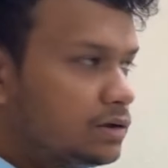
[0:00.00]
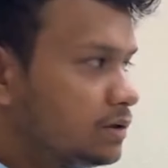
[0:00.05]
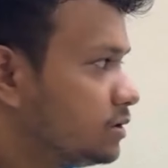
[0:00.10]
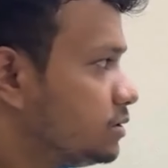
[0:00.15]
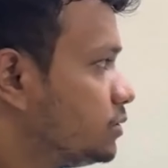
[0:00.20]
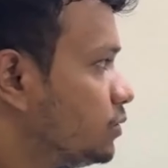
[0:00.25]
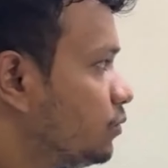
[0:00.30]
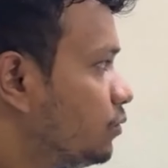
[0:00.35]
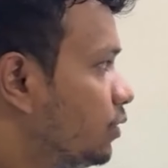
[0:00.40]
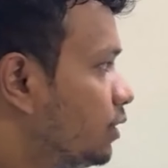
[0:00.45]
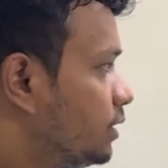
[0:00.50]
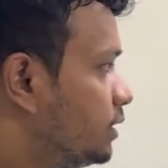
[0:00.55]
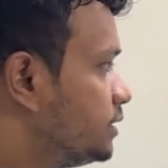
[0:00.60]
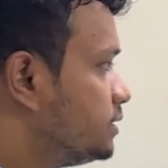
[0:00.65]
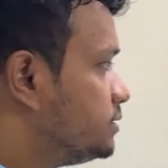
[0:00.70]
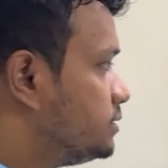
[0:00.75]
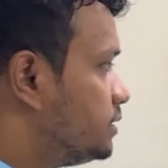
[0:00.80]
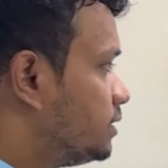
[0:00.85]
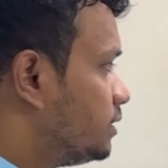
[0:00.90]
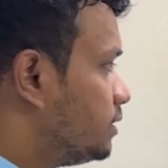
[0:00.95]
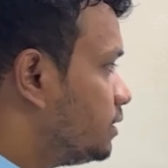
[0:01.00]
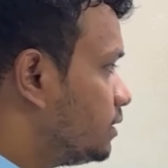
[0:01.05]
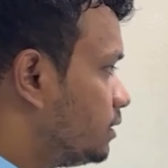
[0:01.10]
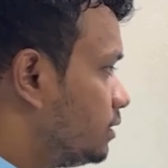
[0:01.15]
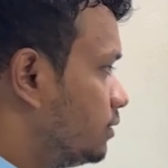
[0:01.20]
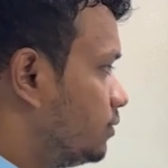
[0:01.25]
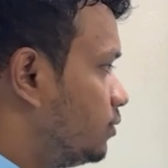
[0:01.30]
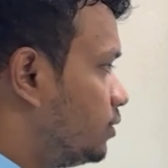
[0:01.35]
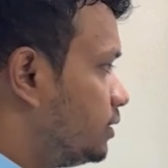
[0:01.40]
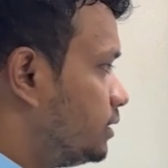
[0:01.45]
So what
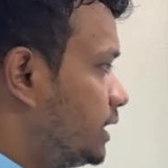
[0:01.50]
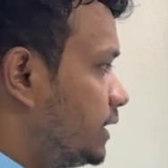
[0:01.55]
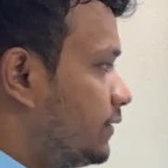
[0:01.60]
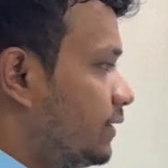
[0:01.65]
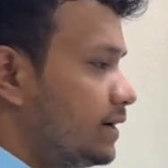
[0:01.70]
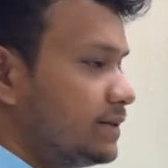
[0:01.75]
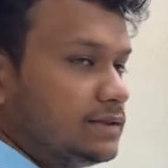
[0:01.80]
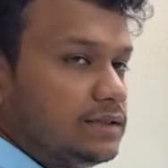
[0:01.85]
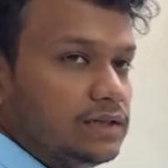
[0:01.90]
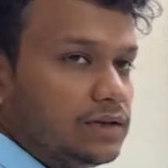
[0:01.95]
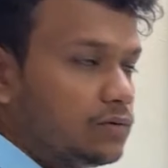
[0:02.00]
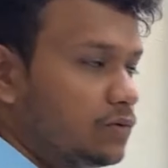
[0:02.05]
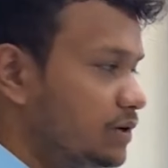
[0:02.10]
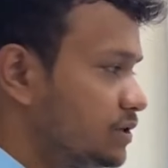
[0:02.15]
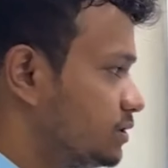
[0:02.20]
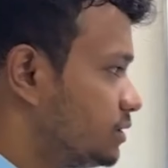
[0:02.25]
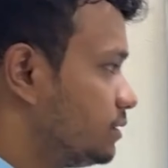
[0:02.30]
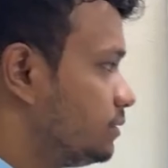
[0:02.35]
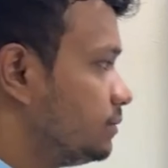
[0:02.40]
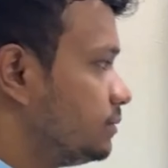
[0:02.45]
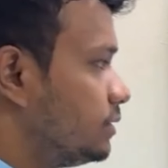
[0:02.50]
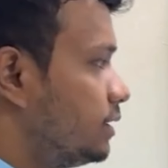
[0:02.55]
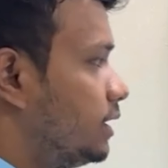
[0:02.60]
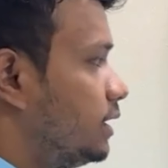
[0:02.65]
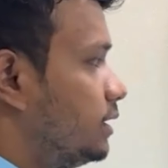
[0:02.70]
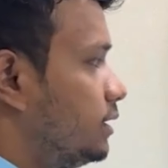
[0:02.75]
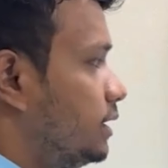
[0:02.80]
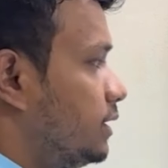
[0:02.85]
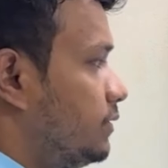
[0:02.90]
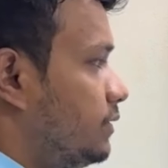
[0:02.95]
they have asked in the question?
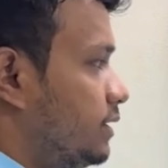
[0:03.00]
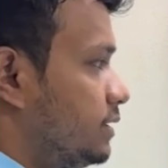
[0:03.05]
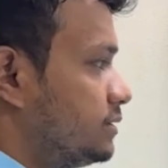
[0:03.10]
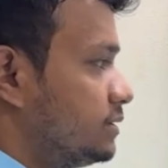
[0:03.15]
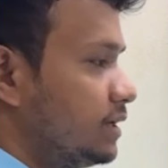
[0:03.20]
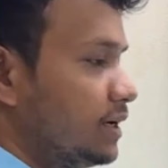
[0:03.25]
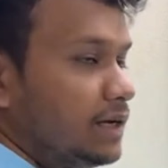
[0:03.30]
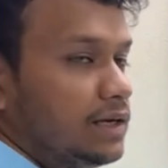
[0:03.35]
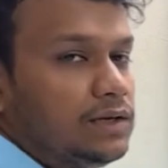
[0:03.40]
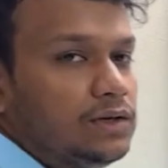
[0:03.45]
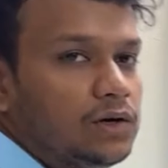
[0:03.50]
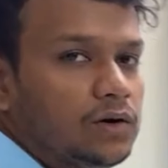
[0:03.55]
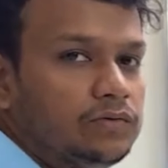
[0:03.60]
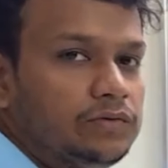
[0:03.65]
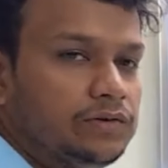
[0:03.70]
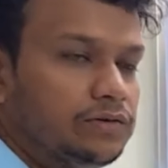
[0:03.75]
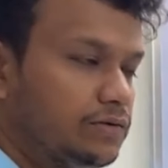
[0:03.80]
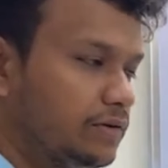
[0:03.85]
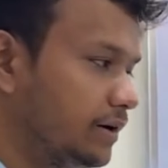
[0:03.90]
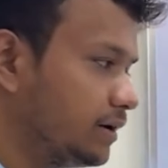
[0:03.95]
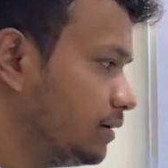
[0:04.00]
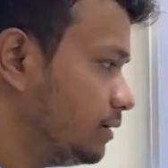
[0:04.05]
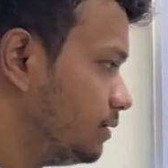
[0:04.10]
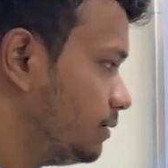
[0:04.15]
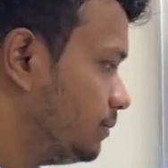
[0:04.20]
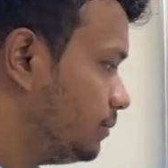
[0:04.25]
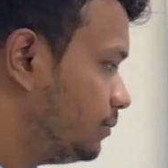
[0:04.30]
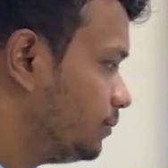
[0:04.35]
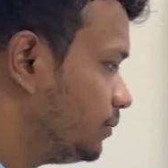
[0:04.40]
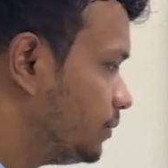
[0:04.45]
They have asked area of the triangle.
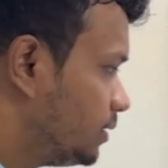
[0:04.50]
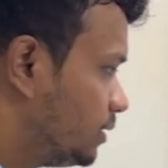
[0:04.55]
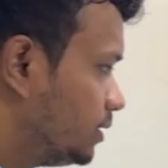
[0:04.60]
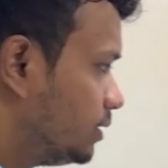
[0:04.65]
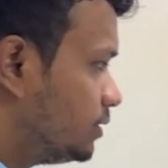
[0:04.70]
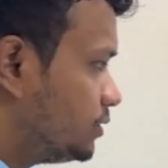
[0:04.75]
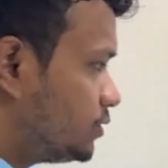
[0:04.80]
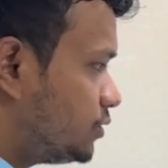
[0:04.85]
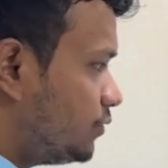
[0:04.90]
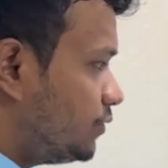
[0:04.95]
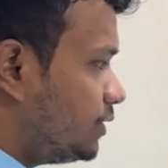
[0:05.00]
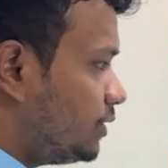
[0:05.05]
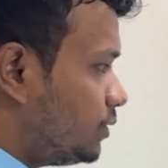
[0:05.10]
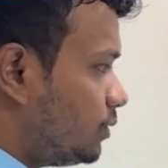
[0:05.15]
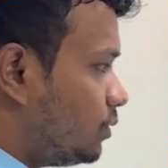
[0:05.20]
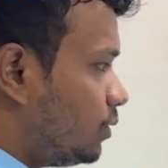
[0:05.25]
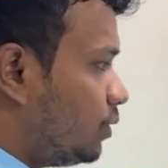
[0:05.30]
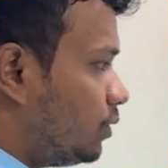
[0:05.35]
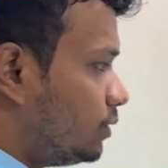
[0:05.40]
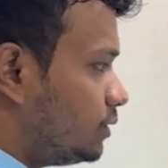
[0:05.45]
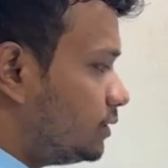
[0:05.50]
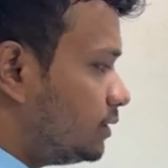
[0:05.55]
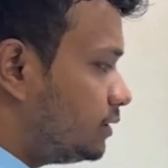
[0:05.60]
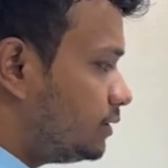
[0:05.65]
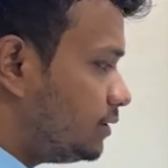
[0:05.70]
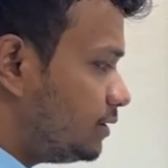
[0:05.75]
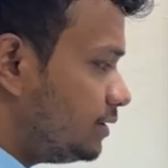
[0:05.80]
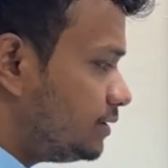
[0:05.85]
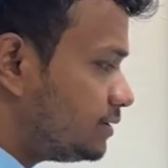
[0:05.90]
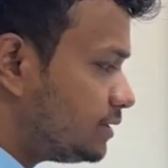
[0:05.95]
So we know all the
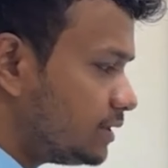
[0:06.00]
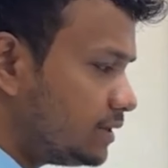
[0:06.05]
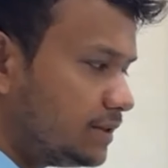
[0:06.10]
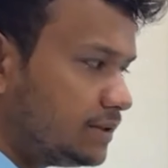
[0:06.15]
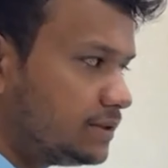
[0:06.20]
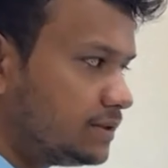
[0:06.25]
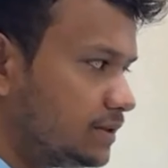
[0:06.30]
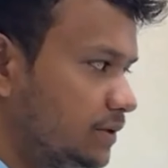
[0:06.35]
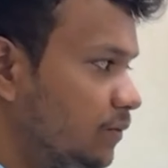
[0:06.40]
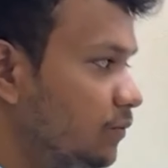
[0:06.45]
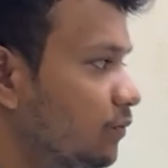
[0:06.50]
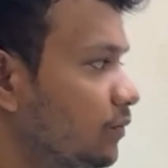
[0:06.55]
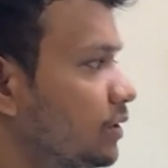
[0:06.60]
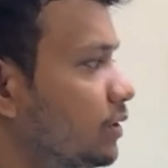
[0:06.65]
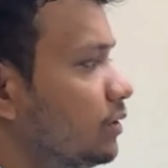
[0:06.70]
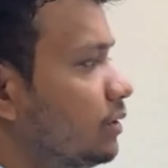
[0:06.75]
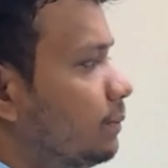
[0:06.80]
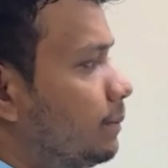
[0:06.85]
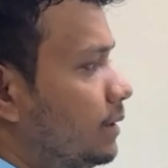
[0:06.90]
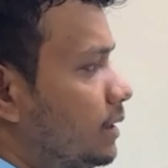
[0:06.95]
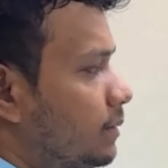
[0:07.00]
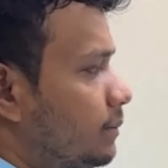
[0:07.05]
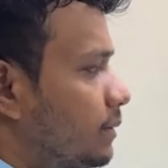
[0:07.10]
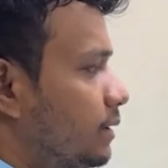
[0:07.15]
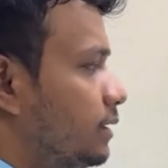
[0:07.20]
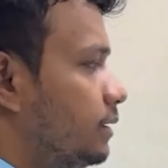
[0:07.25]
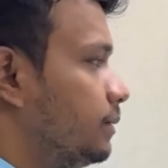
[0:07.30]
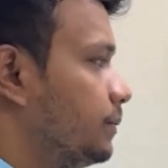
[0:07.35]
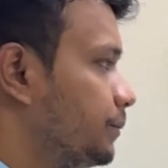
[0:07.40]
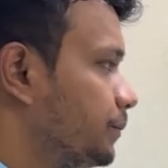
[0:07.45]
three sides, we know the
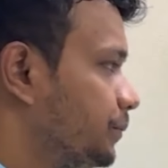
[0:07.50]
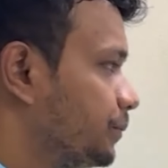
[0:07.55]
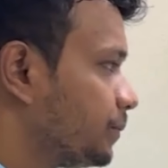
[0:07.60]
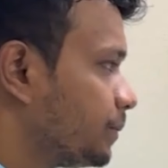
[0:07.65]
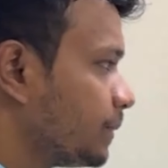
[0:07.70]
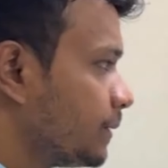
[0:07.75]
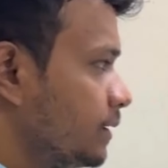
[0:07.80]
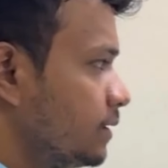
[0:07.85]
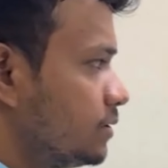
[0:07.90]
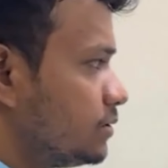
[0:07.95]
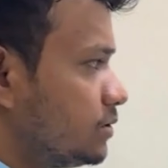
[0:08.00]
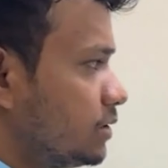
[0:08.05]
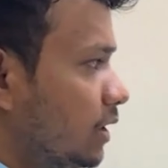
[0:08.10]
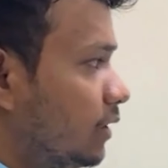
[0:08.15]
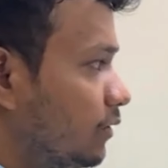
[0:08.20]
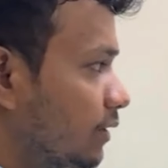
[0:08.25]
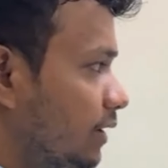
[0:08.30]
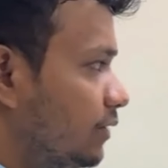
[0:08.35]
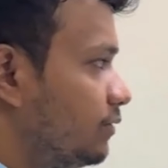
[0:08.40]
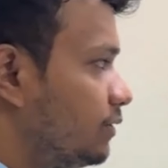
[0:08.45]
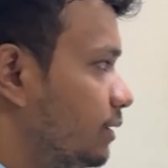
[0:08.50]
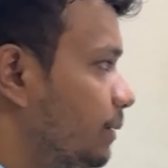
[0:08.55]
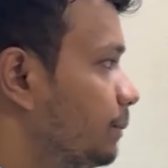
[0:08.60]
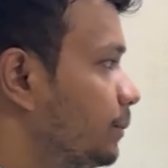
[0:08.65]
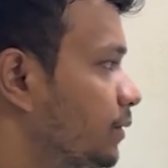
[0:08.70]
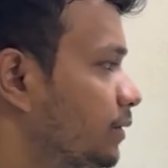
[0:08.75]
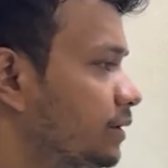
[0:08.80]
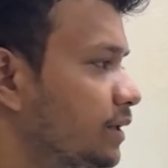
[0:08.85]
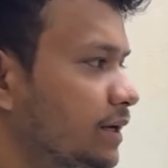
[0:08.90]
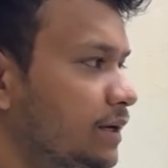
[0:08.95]
perimeter. So how can we
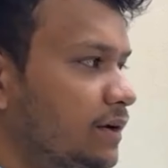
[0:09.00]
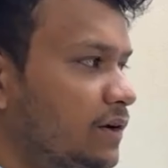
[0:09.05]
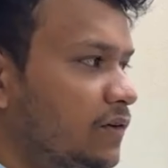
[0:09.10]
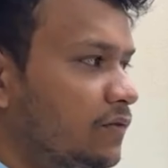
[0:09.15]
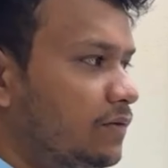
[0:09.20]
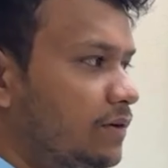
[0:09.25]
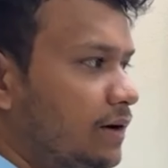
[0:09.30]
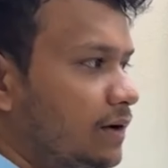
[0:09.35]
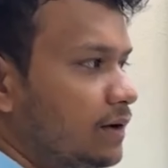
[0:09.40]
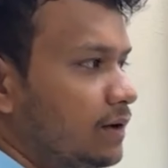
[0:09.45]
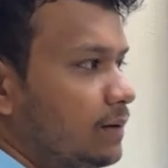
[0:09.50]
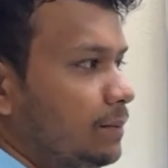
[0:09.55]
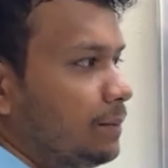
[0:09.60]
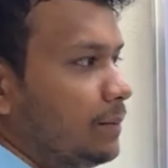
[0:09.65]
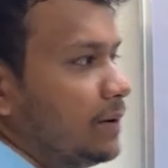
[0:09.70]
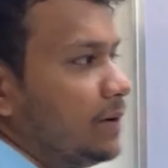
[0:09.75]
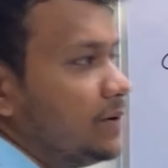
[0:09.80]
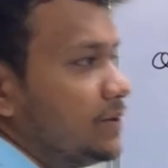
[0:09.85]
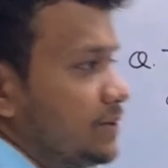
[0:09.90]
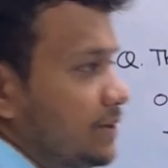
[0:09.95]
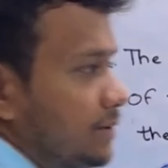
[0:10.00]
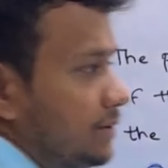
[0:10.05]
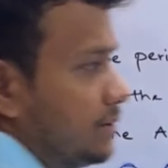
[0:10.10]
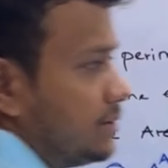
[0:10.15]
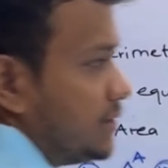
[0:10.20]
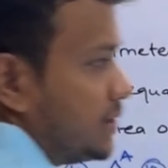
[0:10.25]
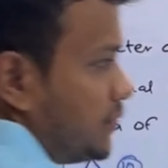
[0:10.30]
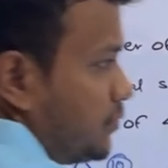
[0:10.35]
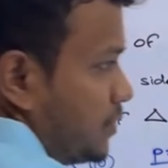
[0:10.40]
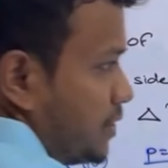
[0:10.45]
compute the area of triangle? By using
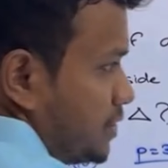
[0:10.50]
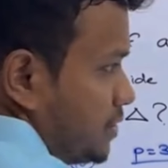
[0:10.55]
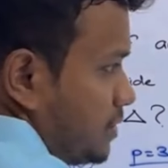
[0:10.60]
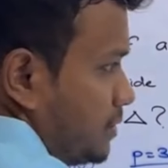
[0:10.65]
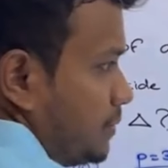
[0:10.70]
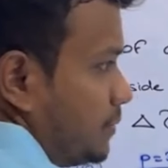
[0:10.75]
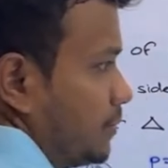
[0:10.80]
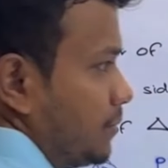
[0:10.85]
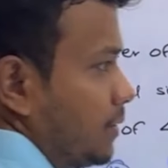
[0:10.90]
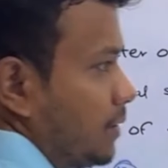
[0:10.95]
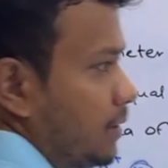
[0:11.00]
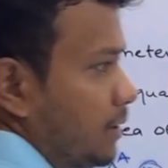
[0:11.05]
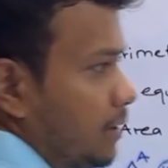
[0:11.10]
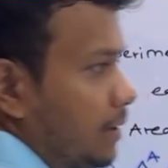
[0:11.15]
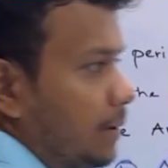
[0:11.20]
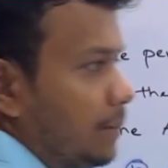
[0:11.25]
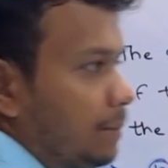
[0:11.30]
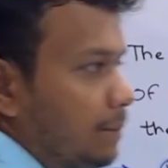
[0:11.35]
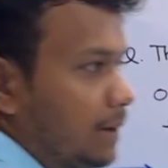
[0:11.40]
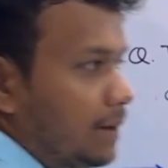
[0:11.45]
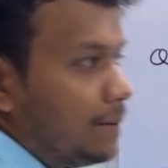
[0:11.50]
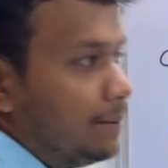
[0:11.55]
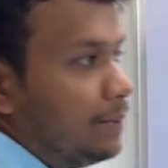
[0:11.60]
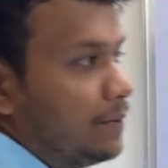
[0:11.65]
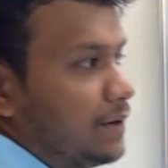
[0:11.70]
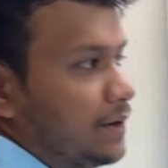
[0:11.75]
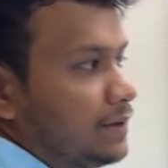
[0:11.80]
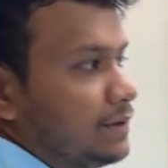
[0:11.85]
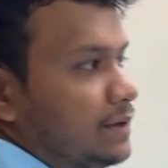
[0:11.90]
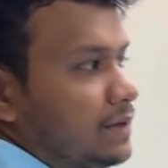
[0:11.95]
this equation, by
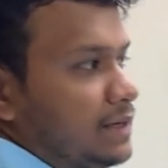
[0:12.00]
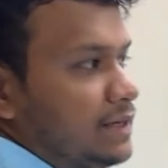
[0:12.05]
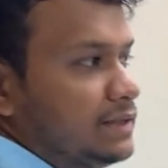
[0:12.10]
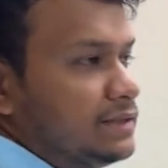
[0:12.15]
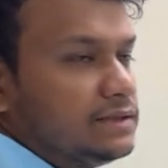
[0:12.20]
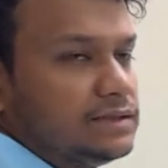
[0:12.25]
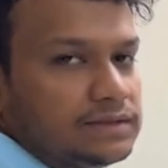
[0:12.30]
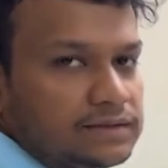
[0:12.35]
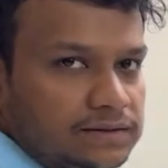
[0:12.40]
computing the s